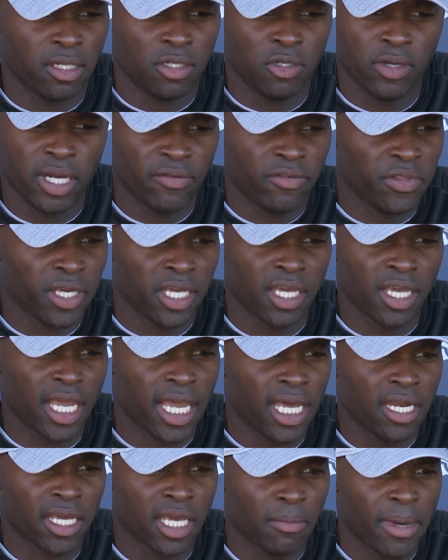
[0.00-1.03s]
to do everything he
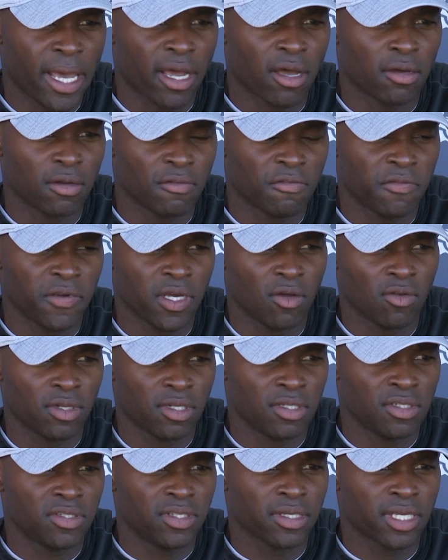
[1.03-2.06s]
can to get back on the field,
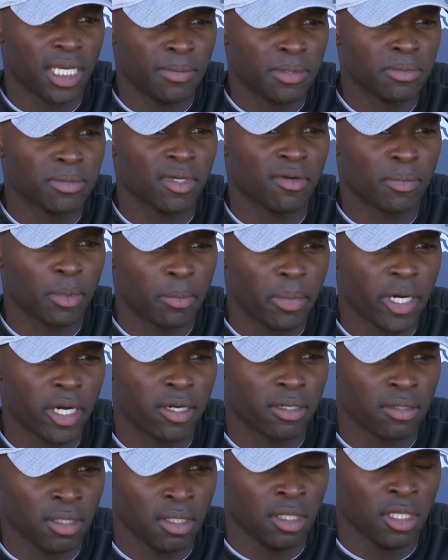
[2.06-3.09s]
and he keeps himself
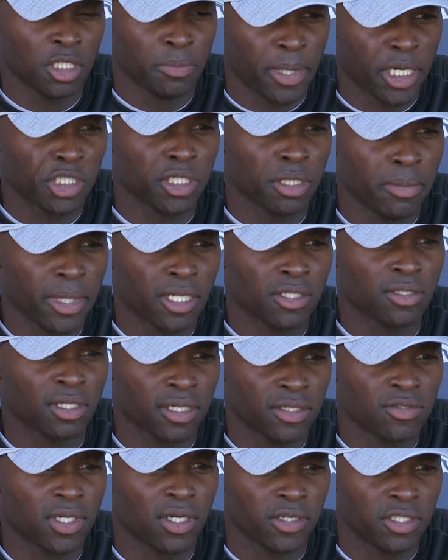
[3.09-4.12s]
prepared, especially
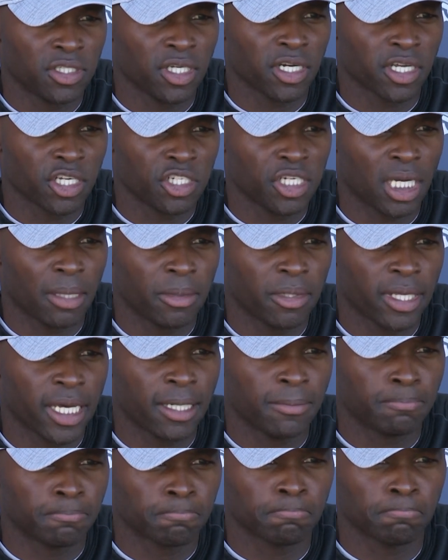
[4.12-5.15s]
mentally. So he's done a good job of
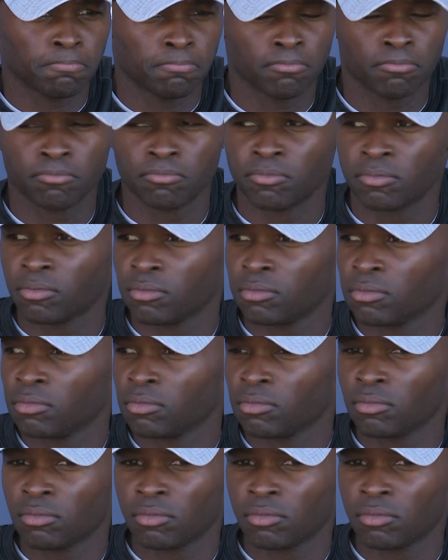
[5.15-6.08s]
that. What do you see from